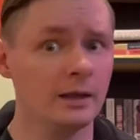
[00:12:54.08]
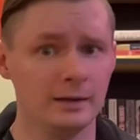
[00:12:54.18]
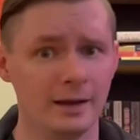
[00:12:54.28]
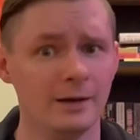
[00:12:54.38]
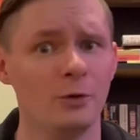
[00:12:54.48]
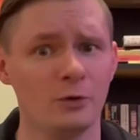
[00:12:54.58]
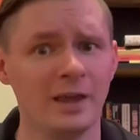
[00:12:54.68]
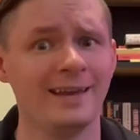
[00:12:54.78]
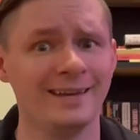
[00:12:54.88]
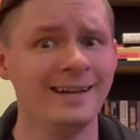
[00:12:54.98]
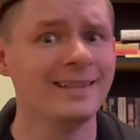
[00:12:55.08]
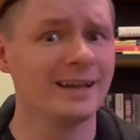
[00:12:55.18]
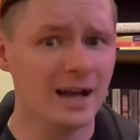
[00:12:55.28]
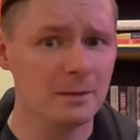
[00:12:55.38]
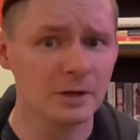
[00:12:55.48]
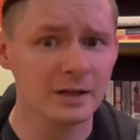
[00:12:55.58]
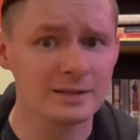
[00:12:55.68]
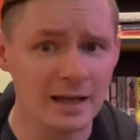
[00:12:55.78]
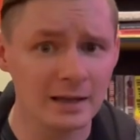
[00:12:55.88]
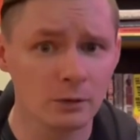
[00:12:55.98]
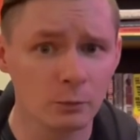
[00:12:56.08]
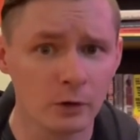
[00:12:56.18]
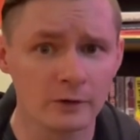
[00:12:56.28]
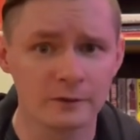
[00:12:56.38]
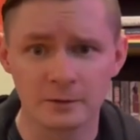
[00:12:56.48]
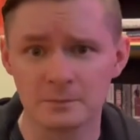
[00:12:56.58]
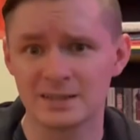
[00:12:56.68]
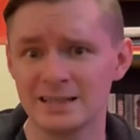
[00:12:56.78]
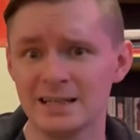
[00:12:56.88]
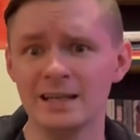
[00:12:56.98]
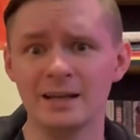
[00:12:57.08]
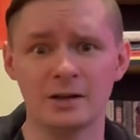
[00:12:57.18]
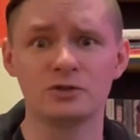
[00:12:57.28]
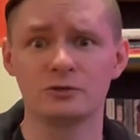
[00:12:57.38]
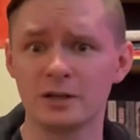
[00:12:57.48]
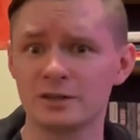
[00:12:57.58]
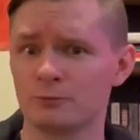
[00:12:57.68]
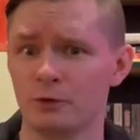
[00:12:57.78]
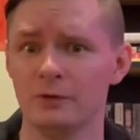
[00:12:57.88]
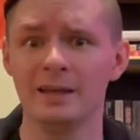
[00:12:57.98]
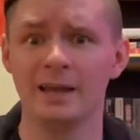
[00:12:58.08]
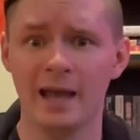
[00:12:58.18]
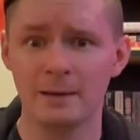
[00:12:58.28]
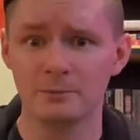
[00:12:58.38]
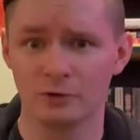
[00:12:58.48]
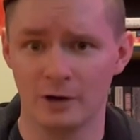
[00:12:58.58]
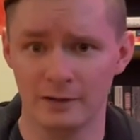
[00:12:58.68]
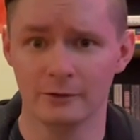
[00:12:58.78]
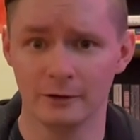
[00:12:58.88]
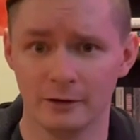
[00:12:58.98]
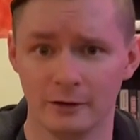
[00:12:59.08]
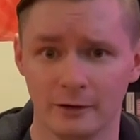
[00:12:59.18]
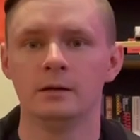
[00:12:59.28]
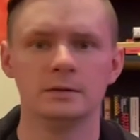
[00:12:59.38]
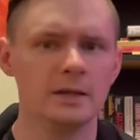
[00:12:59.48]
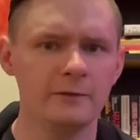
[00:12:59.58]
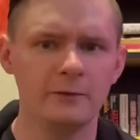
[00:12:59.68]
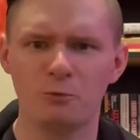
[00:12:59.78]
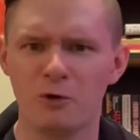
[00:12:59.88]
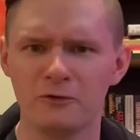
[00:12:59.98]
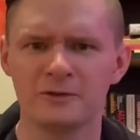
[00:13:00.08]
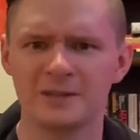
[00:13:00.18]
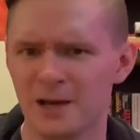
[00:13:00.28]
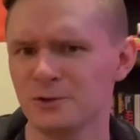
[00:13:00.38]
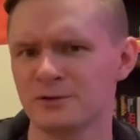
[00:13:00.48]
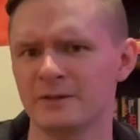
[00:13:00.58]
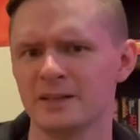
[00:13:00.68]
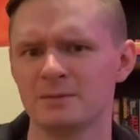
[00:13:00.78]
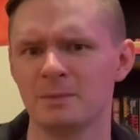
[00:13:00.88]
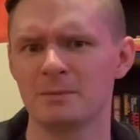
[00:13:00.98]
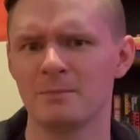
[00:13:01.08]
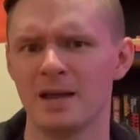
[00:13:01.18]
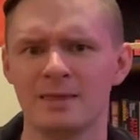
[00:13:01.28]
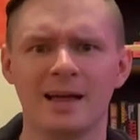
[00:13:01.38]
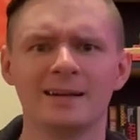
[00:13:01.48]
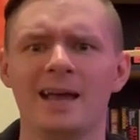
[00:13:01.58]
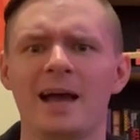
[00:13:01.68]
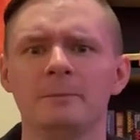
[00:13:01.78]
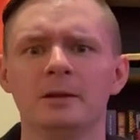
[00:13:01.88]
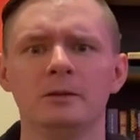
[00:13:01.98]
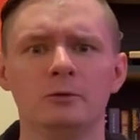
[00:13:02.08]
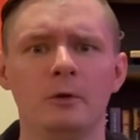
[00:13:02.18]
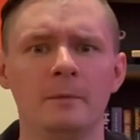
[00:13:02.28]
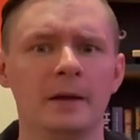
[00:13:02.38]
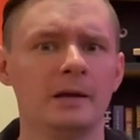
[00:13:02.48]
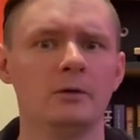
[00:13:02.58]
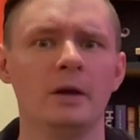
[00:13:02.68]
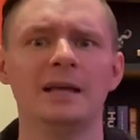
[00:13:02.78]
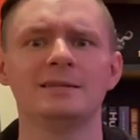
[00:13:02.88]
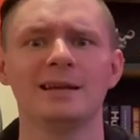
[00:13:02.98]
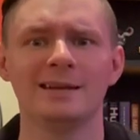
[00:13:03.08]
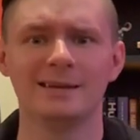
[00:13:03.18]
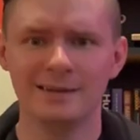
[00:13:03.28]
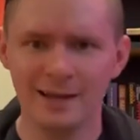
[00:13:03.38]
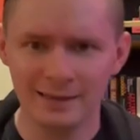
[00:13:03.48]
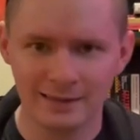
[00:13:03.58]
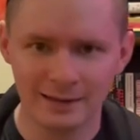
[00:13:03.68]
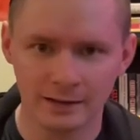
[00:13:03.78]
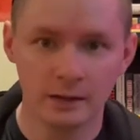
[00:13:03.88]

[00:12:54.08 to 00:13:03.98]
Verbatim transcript: Yeah, okay, like I'm gonna take the word of some seedy, untrustworthy cab driver. David Wolff tells Vince McMahon that Captain Lou Albano has nothing